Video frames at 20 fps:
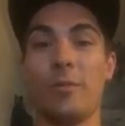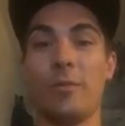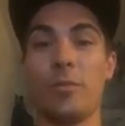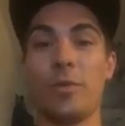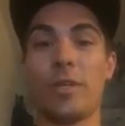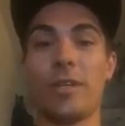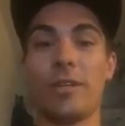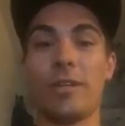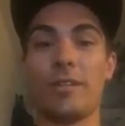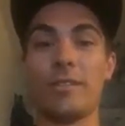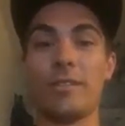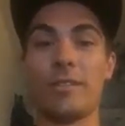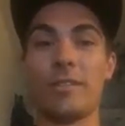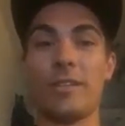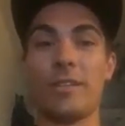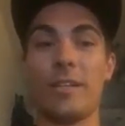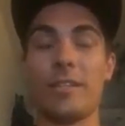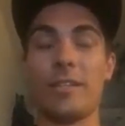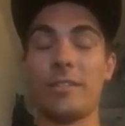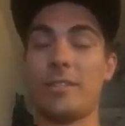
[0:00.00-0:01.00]
because
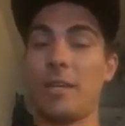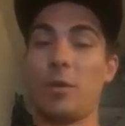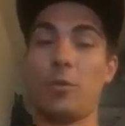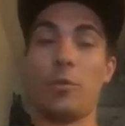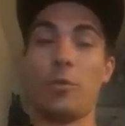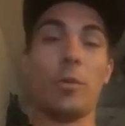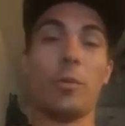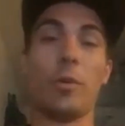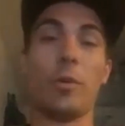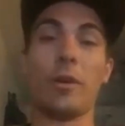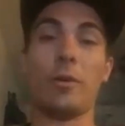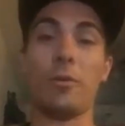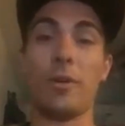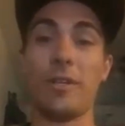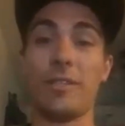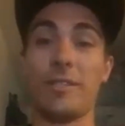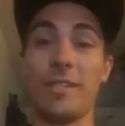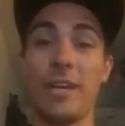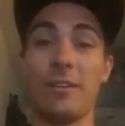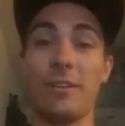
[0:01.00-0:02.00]
I sent one of my
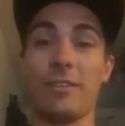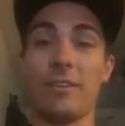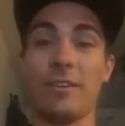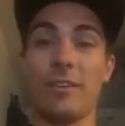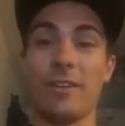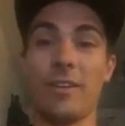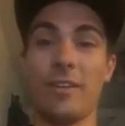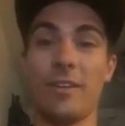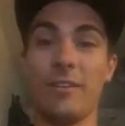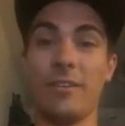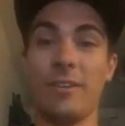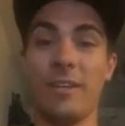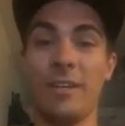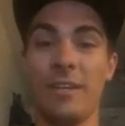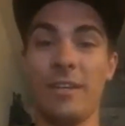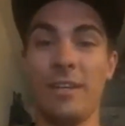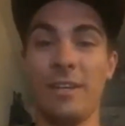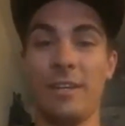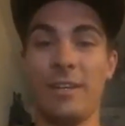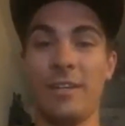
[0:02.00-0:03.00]
quads out there,
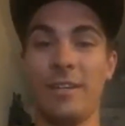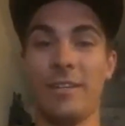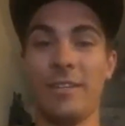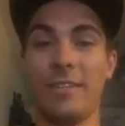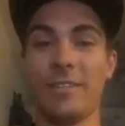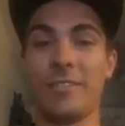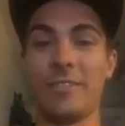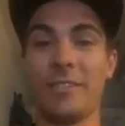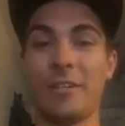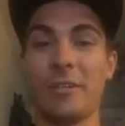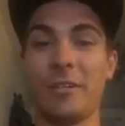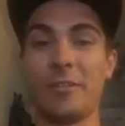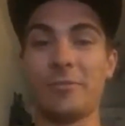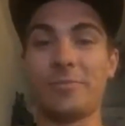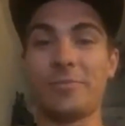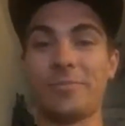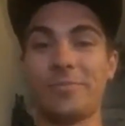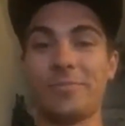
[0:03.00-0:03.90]
so right.